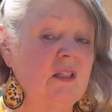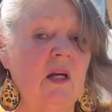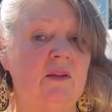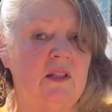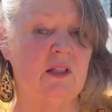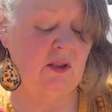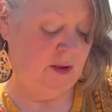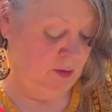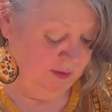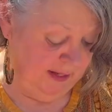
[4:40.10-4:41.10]
got the
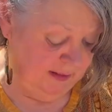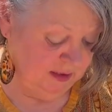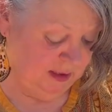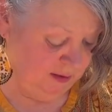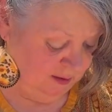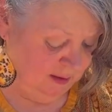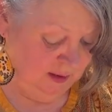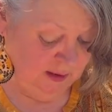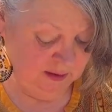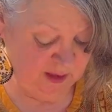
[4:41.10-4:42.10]
silicone gasket.
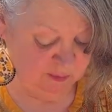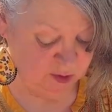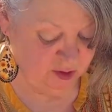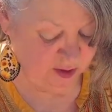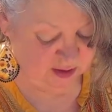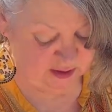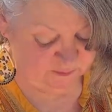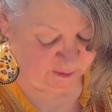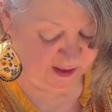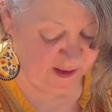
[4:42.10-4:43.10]
Keeps your cookies
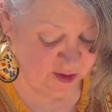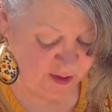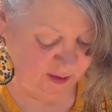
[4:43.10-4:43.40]
fresh.